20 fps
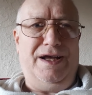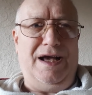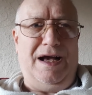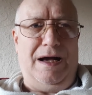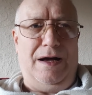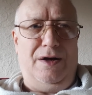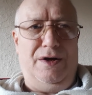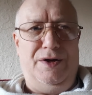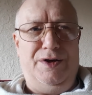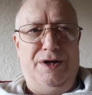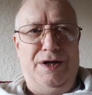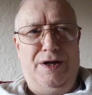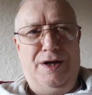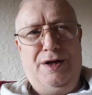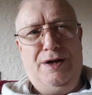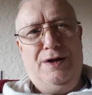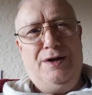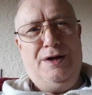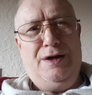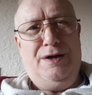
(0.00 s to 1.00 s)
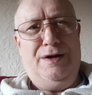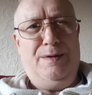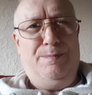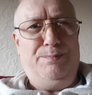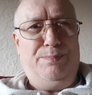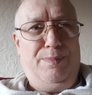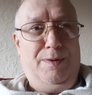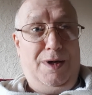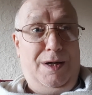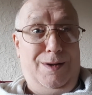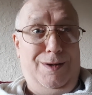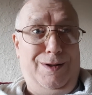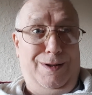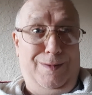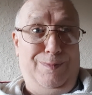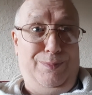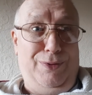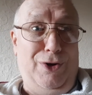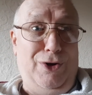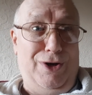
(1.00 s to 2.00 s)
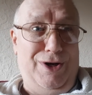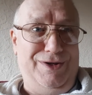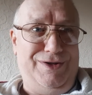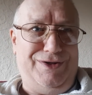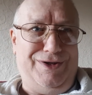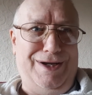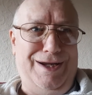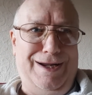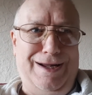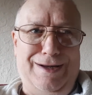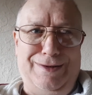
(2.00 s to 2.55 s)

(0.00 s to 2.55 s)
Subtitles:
Kat and a pot of tea?